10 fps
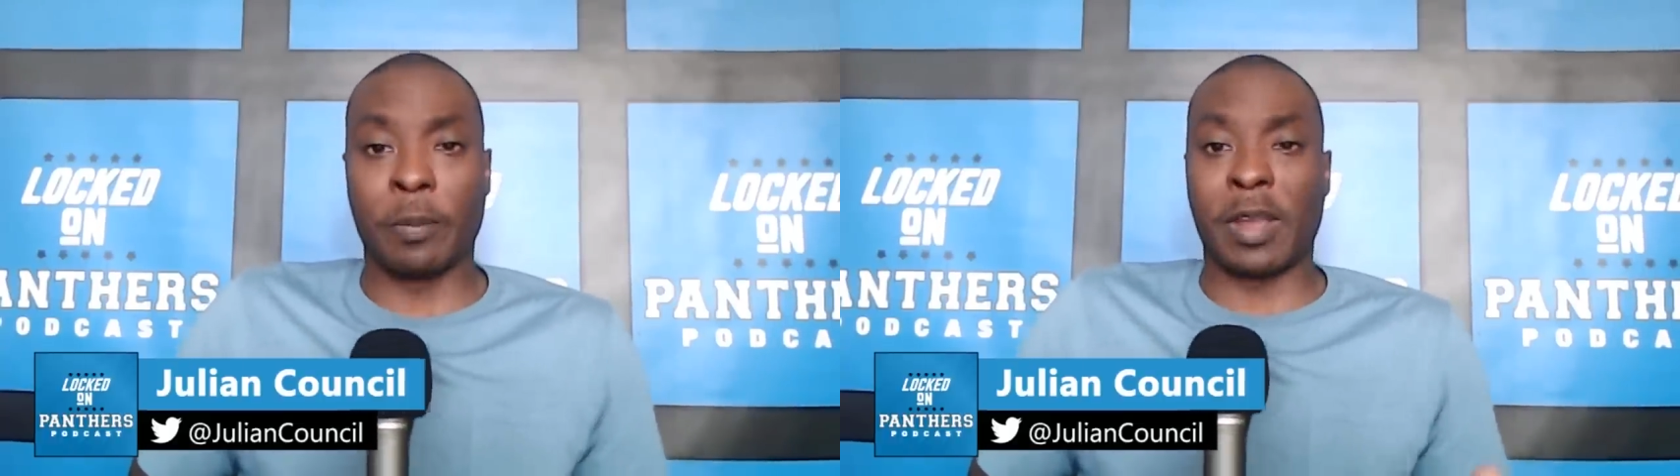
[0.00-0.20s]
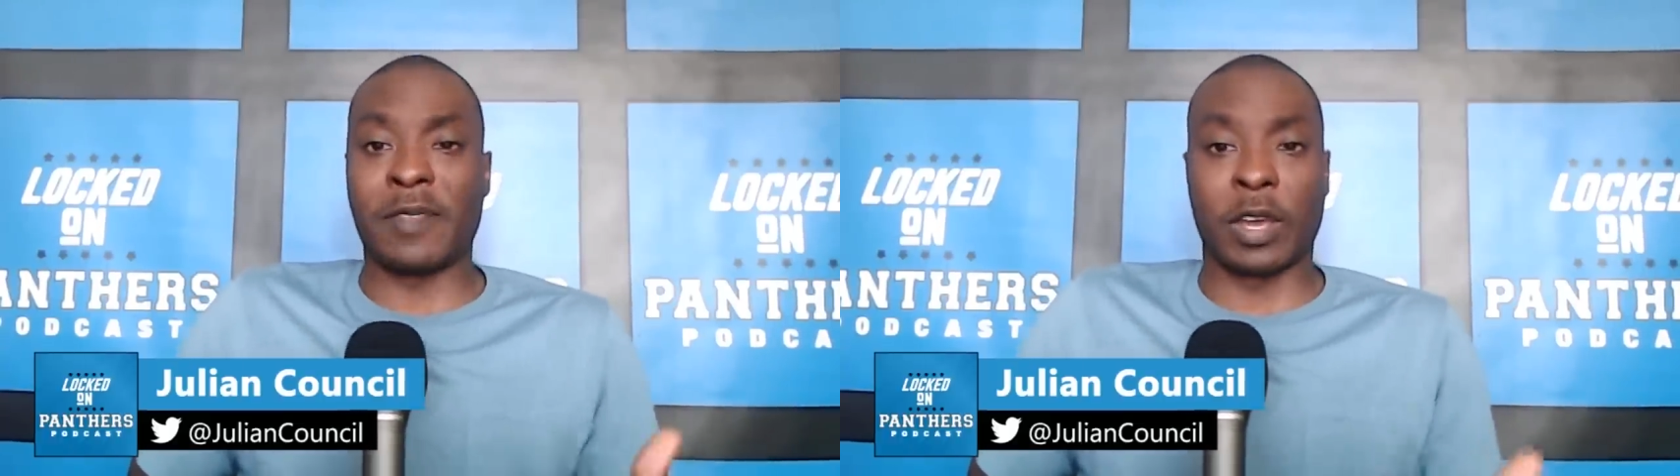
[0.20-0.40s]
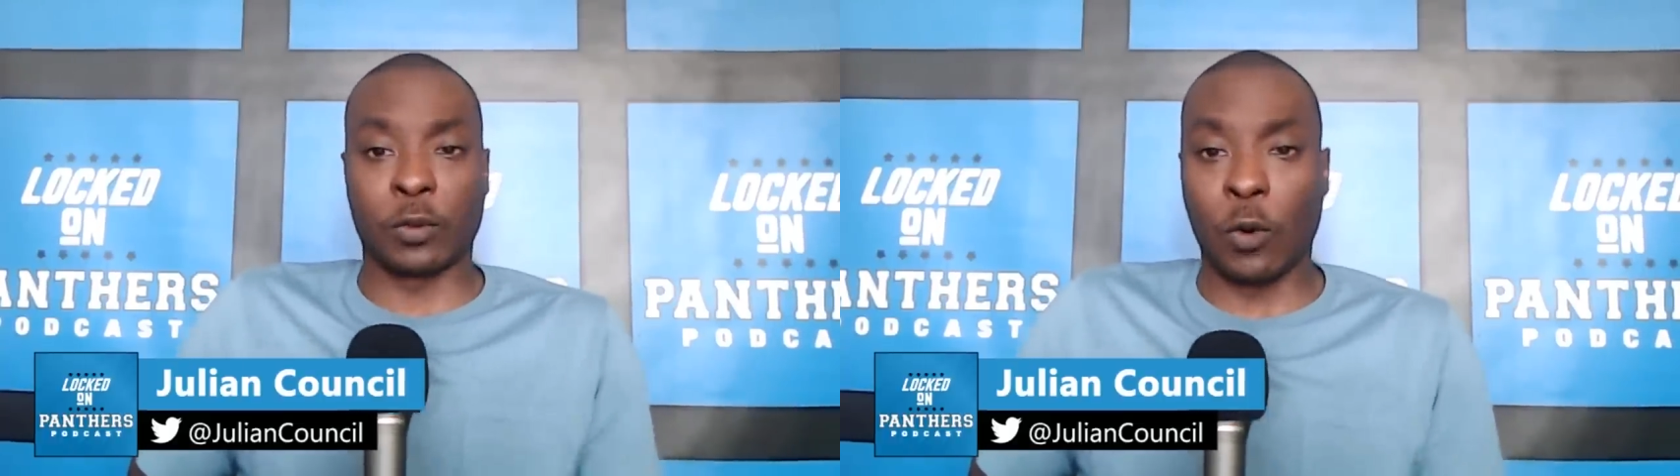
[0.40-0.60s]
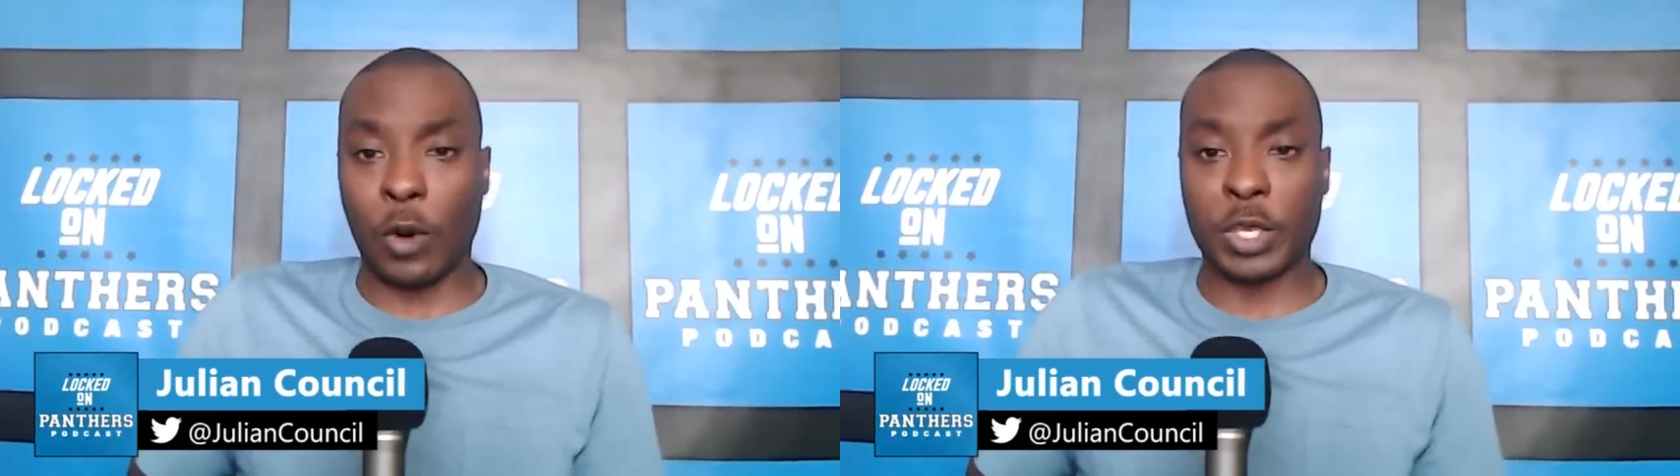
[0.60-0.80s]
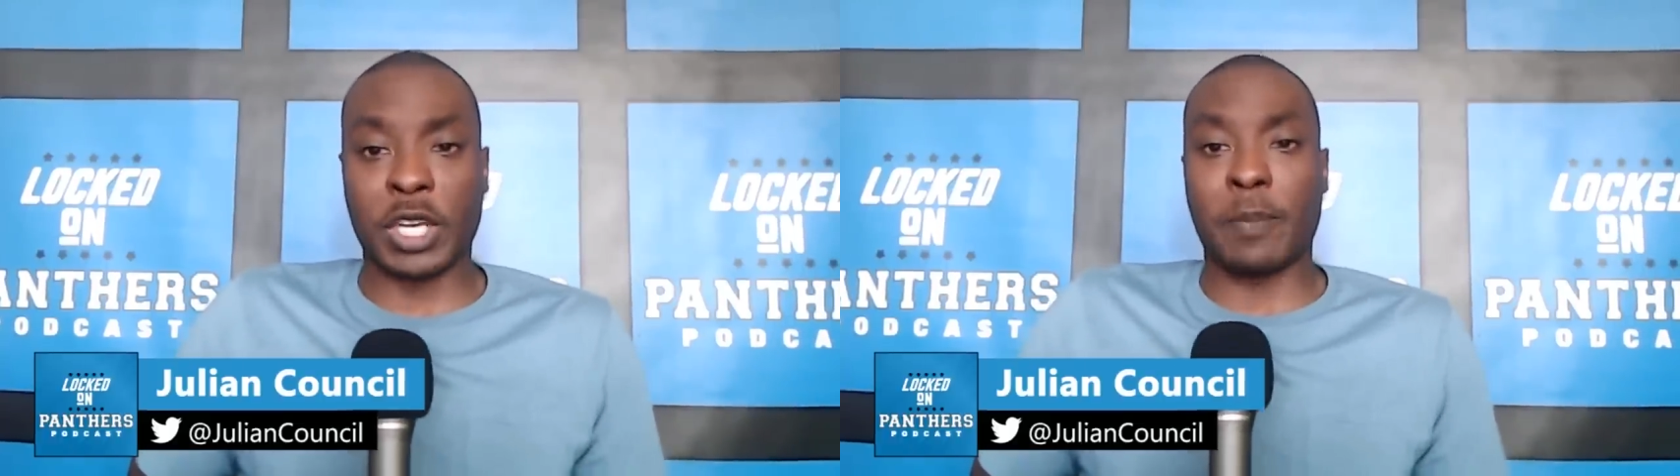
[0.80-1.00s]
Bravvion
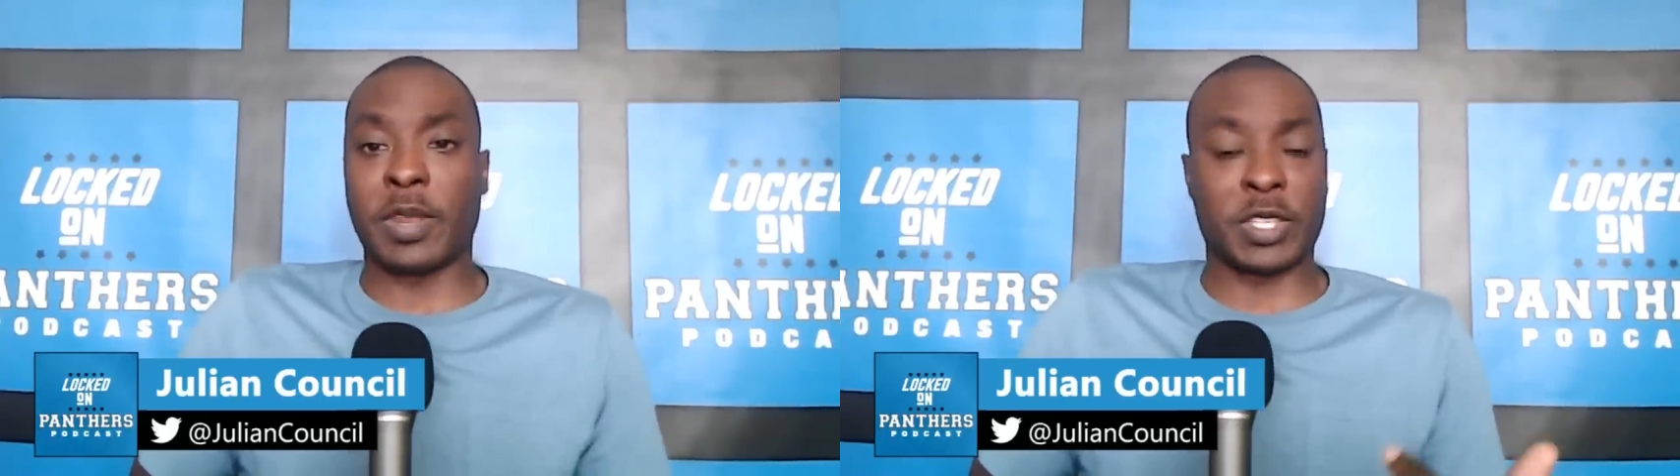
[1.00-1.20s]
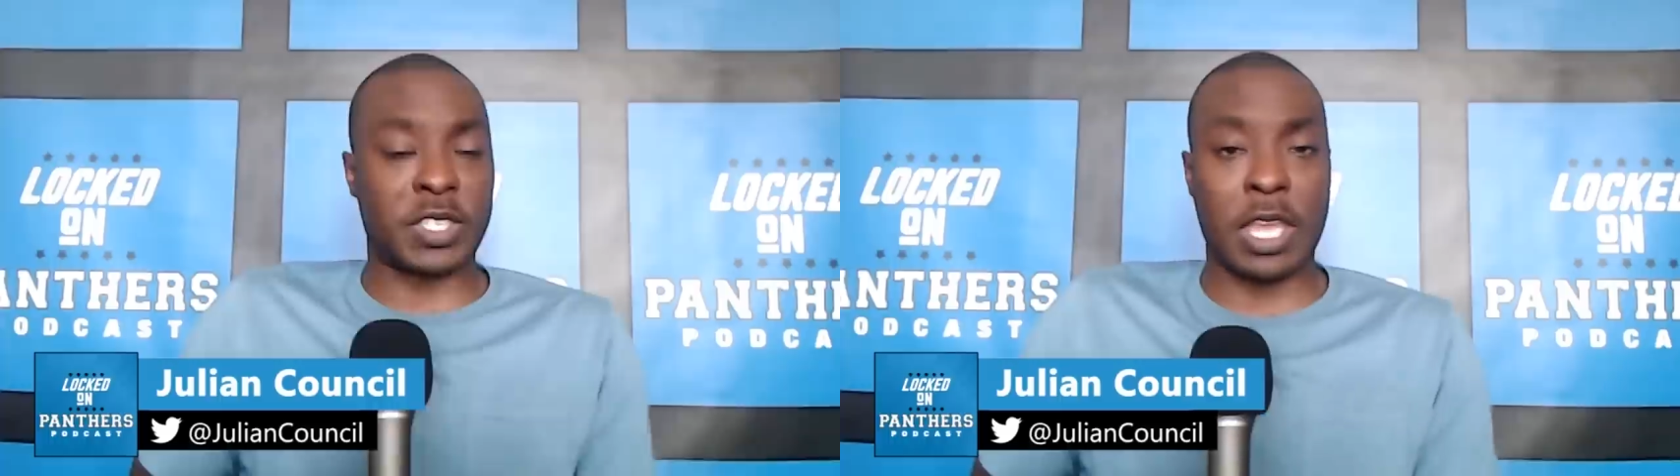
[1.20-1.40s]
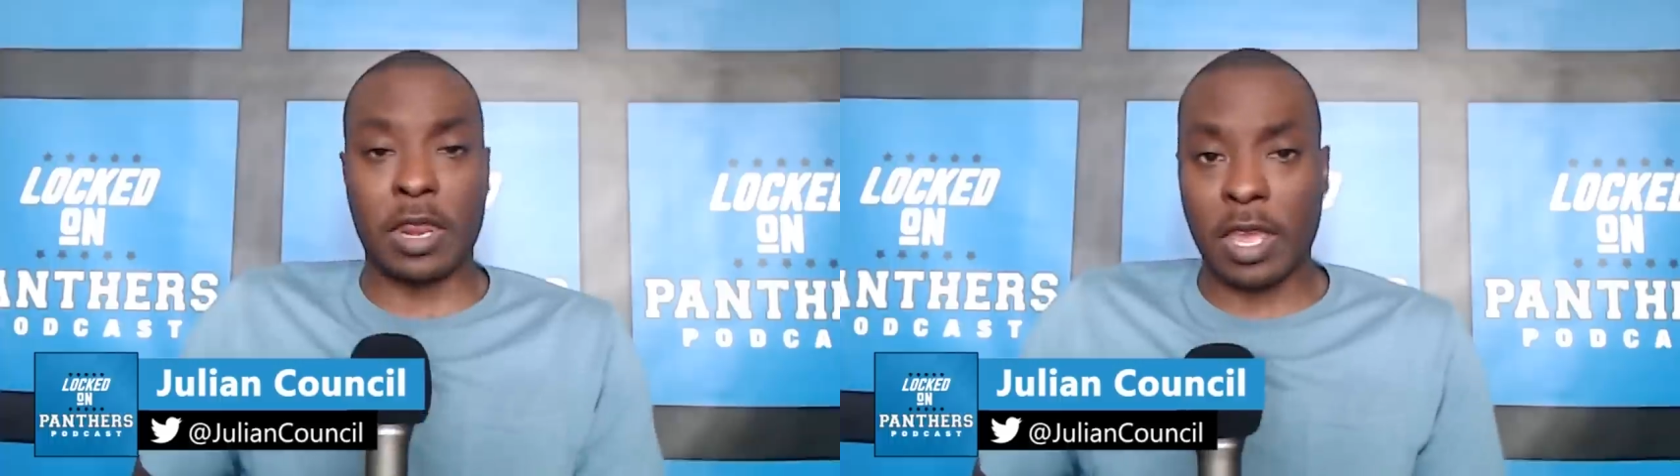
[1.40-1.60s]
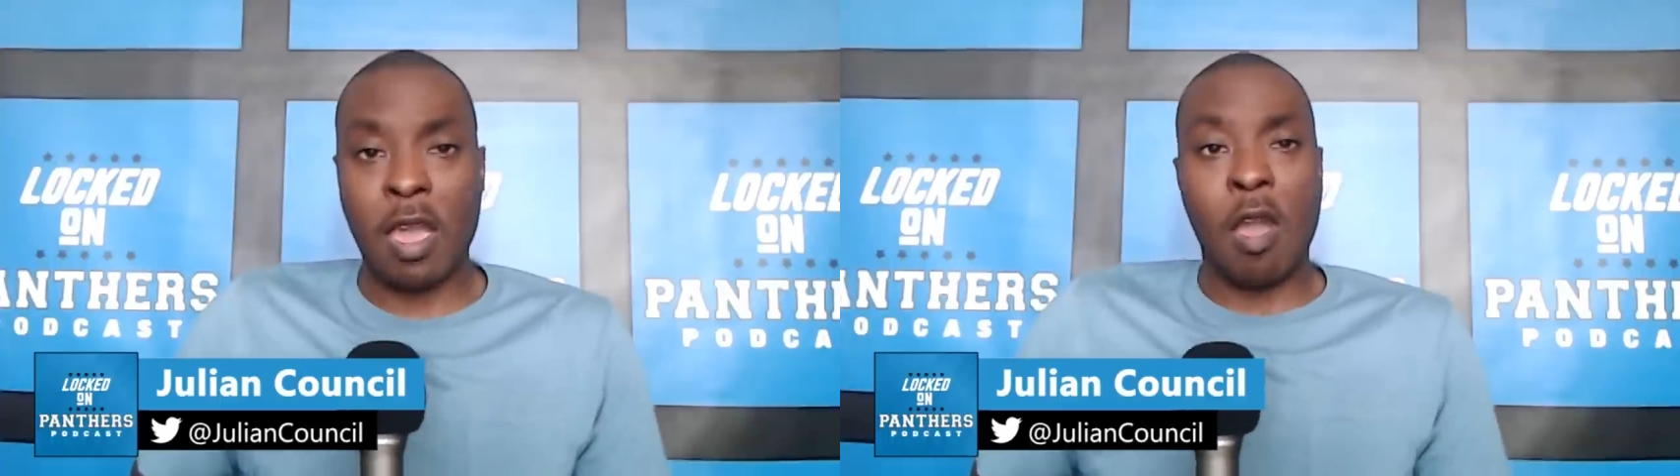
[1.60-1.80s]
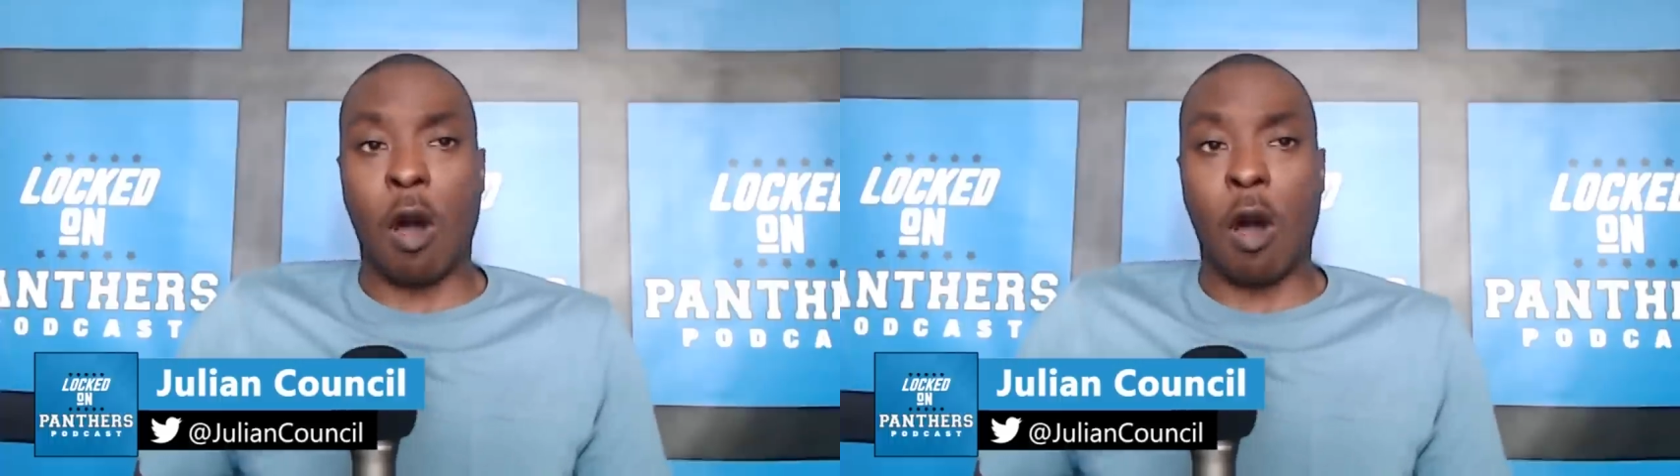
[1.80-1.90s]
Roy, John Penisini.